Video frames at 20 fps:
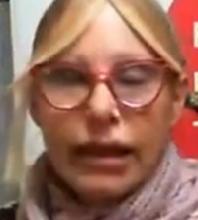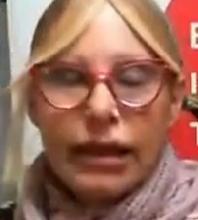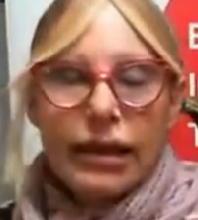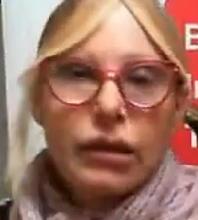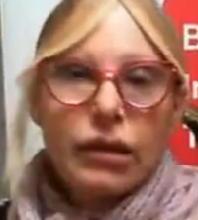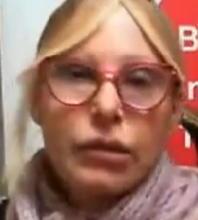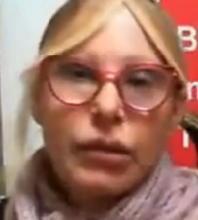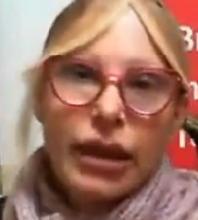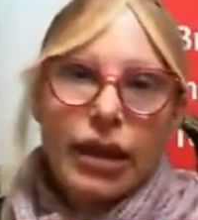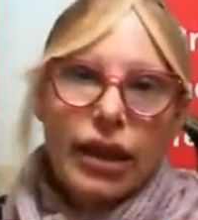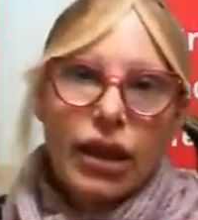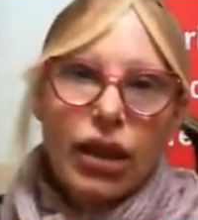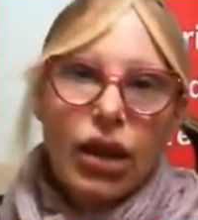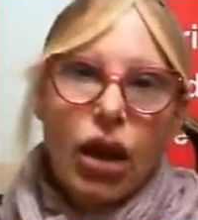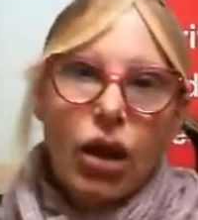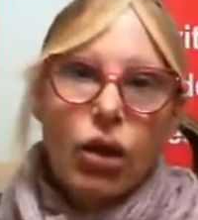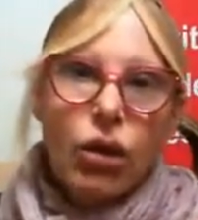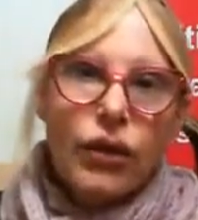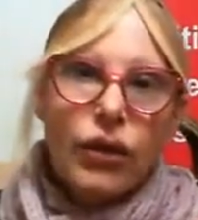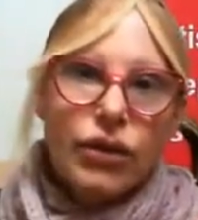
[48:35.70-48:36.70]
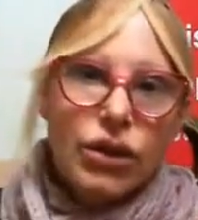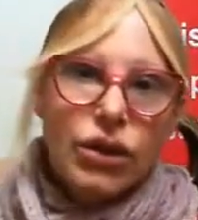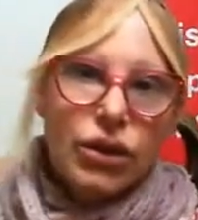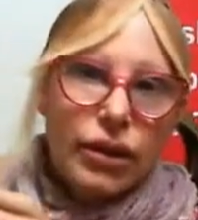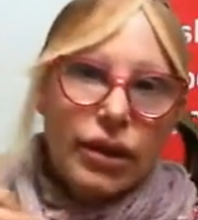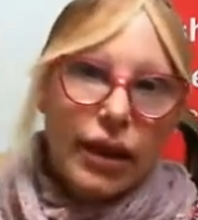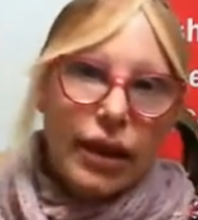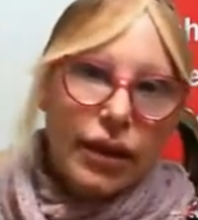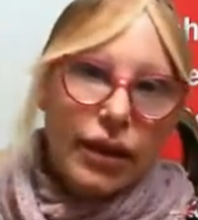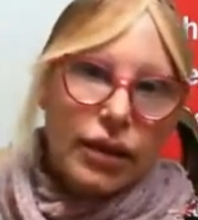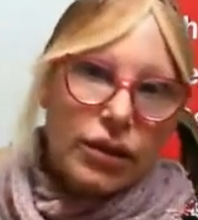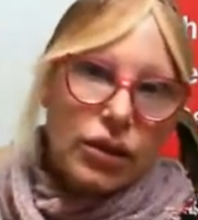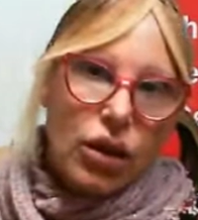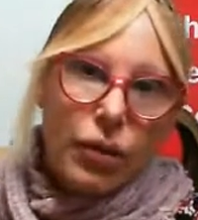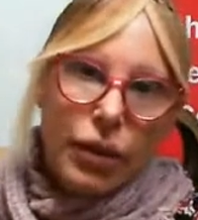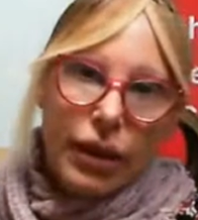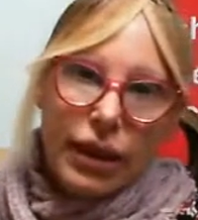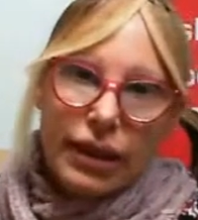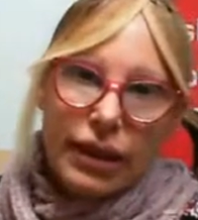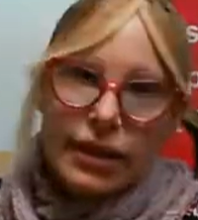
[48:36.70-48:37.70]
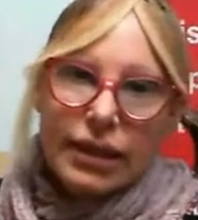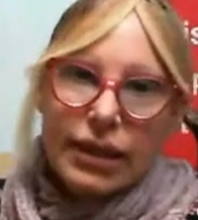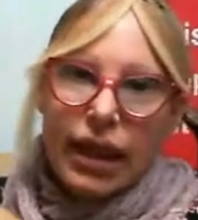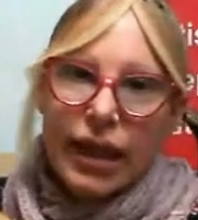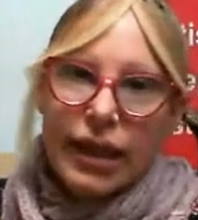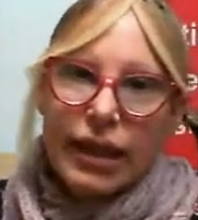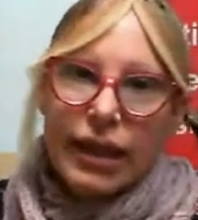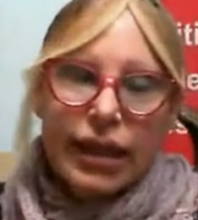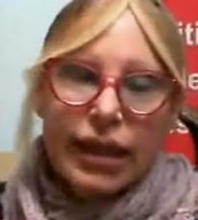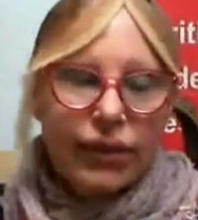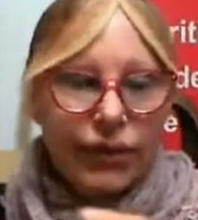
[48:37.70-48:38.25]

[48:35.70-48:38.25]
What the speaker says: a little bit and go off to another topic slightly